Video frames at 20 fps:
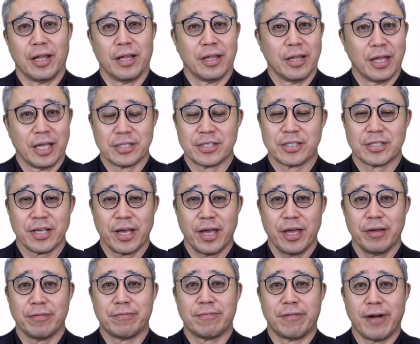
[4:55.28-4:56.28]
let's
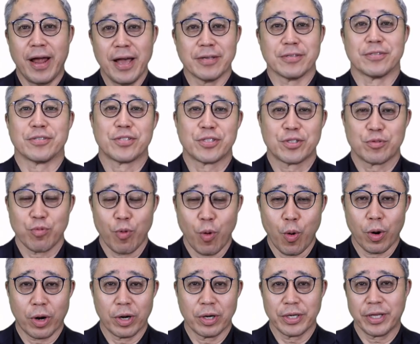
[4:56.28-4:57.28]
say, France
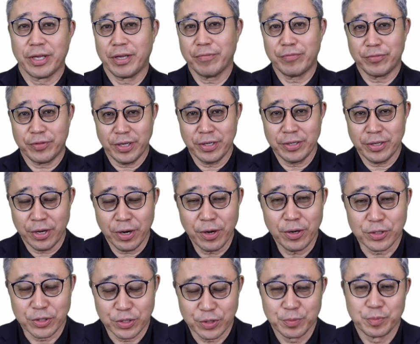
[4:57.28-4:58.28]
for 15
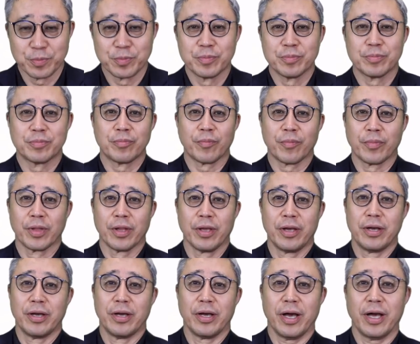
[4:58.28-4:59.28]
years.
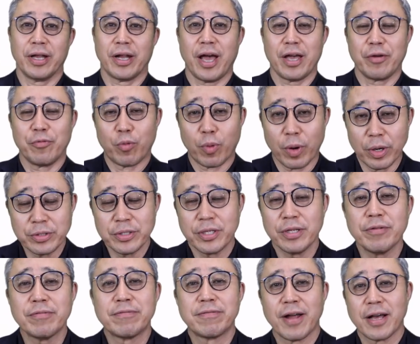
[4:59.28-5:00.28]
And I worked
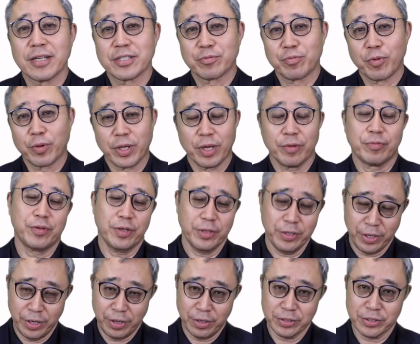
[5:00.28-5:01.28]
in France for 15
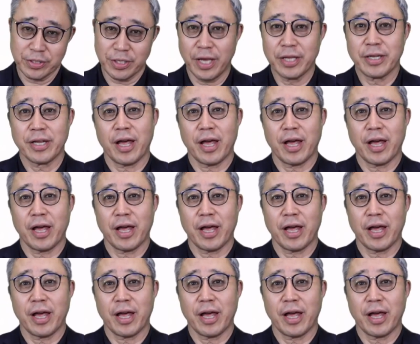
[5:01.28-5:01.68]
years and